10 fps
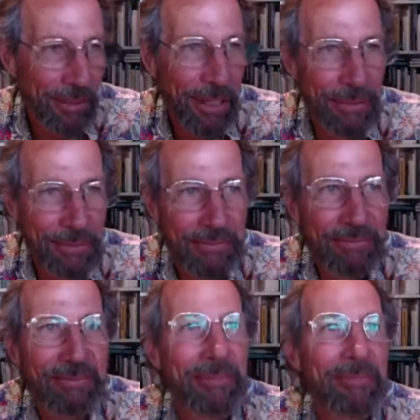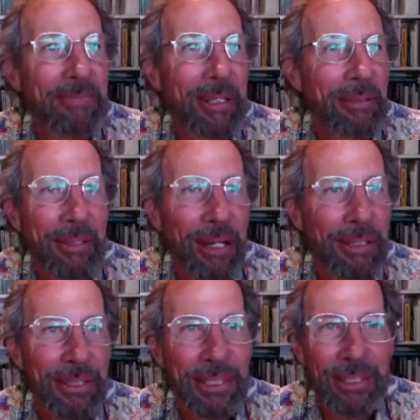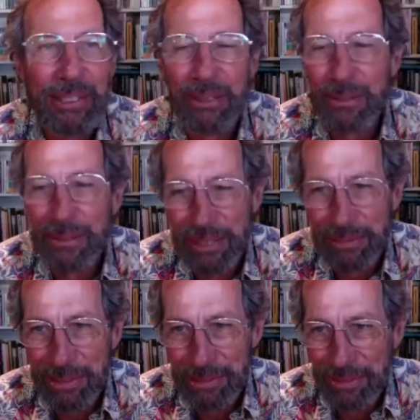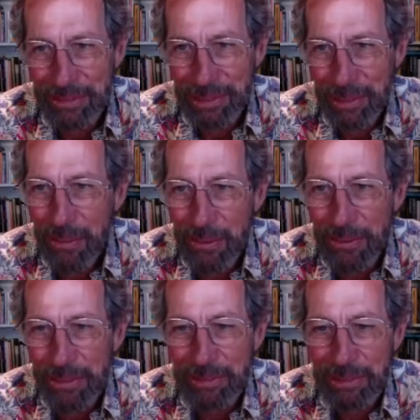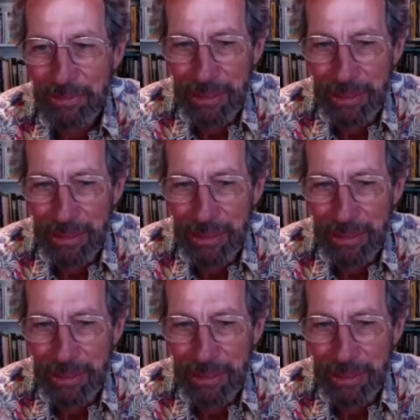100 years old, and it was cold, and it was the